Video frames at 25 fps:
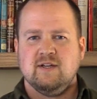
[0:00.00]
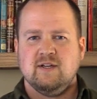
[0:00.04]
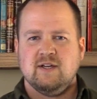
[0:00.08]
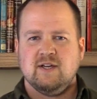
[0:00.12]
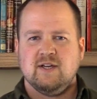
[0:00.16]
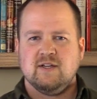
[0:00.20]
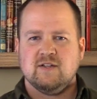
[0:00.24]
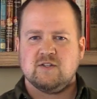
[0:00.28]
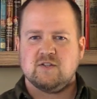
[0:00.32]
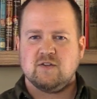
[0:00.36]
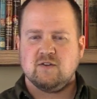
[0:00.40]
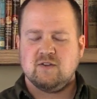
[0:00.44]

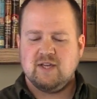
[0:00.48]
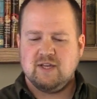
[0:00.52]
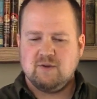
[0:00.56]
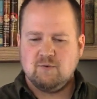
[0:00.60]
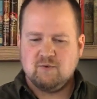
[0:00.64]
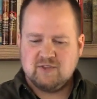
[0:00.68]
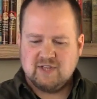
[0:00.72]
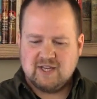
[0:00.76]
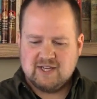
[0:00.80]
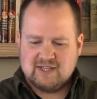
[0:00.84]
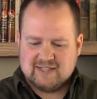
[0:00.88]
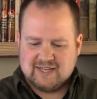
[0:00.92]
And so
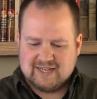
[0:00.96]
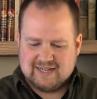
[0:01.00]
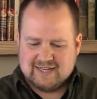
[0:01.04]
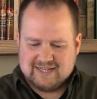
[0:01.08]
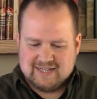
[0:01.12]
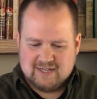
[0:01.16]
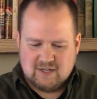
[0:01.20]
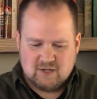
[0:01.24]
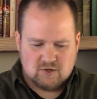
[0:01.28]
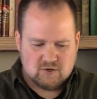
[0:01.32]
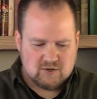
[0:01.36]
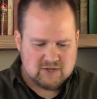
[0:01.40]
they said,
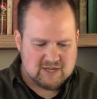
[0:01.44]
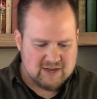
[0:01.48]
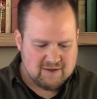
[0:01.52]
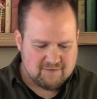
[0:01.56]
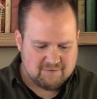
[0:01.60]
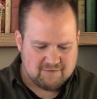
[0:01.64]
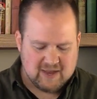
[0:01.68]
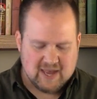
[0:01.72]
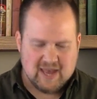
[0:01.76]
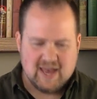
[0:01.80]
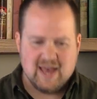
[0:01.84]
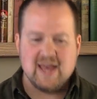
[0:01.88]
if
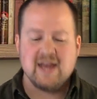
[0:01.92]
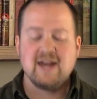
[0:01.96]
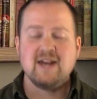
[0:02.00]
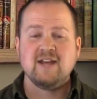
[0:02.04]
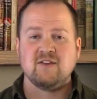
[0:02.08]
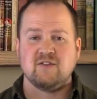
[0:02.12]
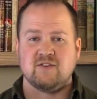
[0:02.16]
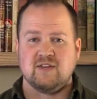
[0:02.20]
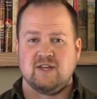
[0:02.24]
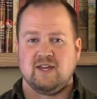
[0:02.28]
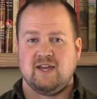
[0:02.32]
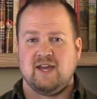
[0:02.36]

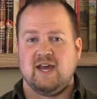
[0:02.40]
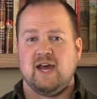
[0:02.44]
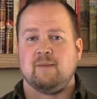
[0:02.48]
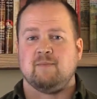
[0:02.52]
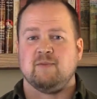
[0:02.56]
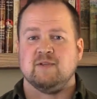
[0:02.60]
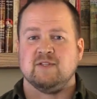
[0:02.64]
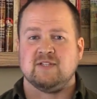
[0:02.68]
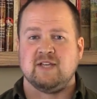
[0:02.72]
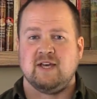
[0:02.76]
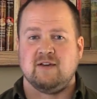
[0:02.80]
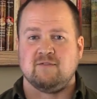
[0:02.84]
anything
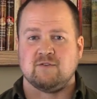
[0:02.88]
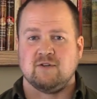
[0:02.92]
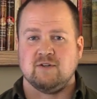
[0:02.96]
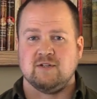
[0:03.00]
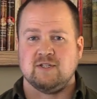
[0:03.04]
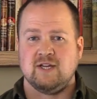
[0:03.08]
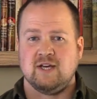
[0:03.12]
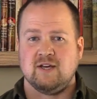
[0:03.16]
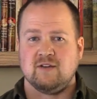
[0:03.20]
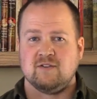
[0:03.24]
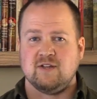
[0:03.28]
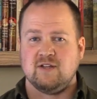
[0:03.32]
happens after
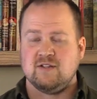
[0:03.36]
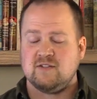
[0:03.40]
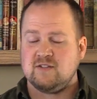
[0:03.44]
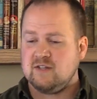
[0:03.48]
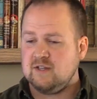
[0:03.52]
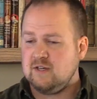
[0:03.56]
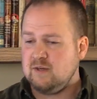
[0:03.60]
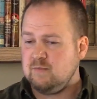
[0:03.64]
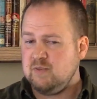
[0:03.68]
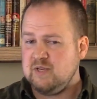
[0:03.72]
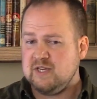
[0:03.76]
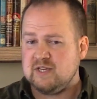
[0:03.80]
death, it's going
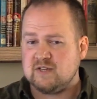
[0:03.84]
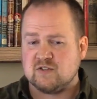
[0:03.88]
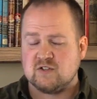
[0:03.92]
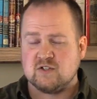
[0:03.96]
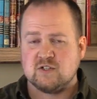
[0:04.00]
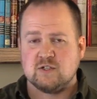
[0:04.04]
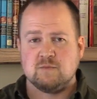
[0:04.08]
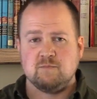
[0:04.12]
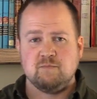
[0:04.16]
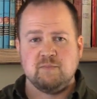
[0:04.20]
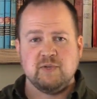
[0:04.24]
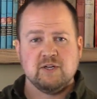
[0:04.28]
to be a
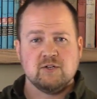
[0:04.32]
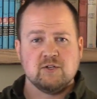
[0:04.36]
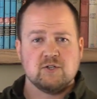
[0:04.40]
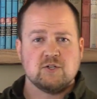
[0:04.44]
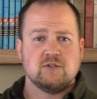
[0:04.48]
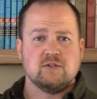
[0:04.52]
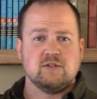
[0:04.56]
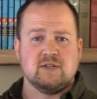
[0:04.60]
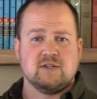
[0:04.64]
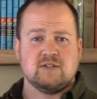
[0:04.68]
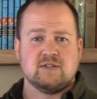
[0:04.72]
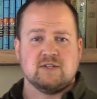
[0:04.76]

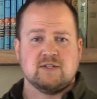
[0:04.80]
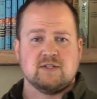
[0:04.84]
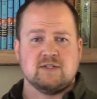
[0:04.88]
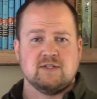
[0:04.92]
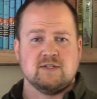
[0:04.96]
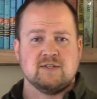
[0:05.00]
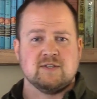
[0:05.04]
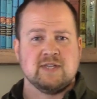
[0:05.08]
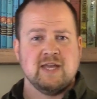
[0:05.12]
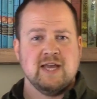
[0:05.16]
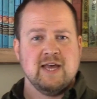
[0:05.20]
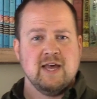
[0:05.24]
spiritual
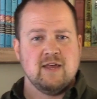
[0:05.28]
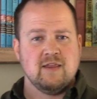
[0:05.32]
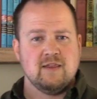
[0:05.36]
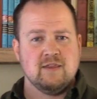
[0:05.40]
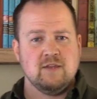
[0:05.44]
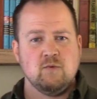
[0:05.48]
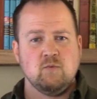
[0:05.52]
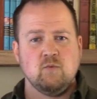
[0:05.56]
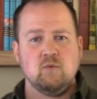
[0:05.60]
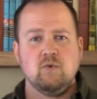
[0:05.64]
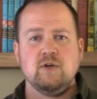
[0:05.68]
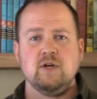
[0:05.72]
existence
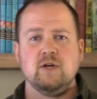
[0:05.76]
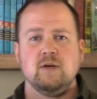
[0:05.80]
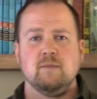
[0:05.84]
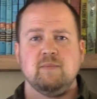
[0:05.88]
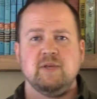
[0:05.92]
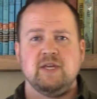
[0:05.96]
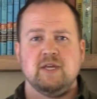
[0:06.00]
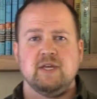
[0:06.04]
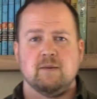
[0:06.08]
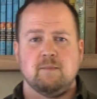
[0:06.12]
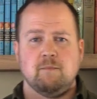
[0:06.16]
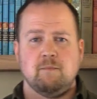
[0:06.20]
that wouldn't
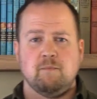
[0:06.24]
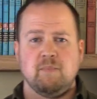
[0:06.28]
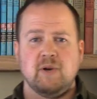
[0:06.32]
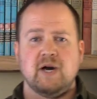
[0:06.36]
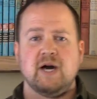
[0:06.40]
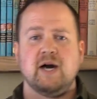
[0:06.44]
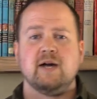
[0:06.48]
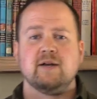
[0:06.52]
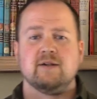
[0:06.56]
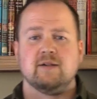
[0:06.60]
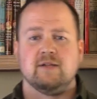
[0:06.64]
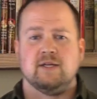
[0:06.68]
be a
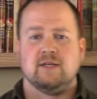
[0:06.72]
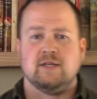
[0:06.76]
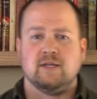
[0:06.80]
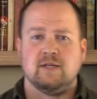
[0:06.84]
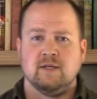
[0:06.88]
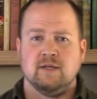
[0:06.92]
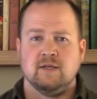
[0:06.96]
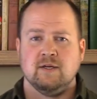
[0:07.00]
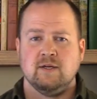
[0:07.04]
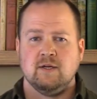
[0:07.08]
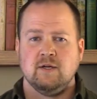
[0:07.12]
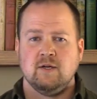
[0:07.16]
bodily
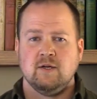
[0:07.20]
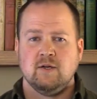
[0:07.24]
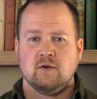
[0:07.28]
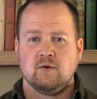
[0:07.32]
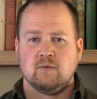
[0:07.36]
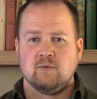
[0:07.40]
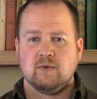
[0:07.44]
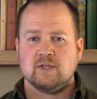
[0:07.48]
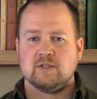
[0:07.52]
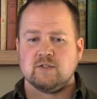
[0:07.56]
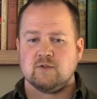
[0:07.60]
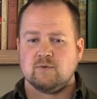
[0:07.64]

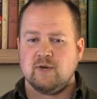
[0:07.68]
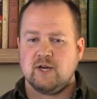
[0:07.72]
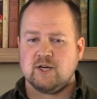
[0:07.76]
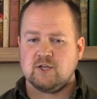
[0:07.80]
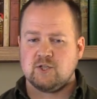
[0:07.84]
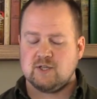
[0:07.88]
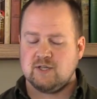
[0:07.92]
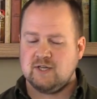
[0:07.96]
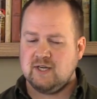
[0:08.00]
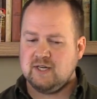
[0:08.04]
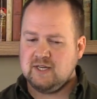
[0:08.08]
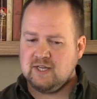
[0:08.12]

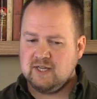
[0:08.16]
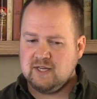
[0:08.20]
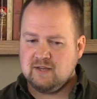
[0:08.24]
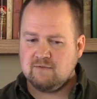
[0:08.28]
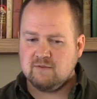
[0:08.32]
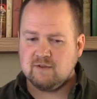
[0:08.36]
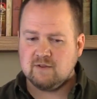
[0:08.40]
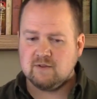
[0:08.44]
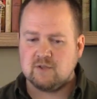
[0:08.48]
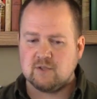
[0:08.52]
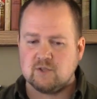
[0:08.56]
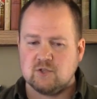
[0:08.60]
resurrection. And
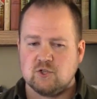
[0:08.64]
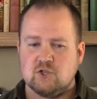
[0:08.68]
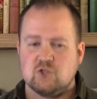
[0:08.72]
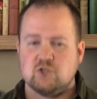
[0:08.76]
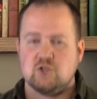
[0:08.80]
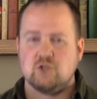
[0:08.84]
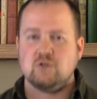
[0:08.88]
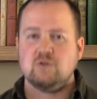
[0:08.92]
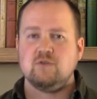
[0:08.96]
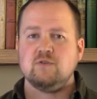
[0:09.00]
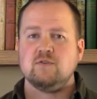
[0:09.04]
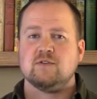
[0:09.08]
even the
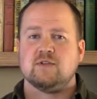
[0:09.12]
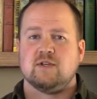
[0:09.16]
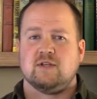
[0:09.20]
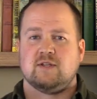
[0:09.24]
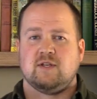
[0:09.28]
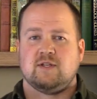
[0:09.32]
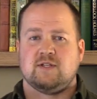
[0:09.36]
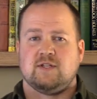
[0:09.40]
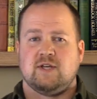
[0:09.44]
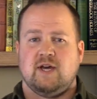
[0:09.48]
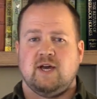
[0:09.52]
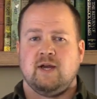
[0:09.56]
Jews at the
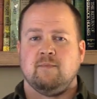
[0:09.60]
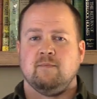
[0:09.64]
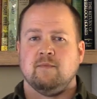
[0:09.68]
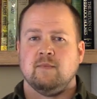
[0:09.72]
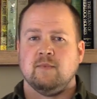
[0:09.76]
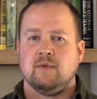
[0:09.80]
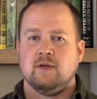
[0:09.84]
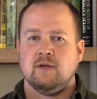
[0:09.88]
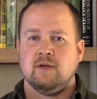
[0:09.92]
time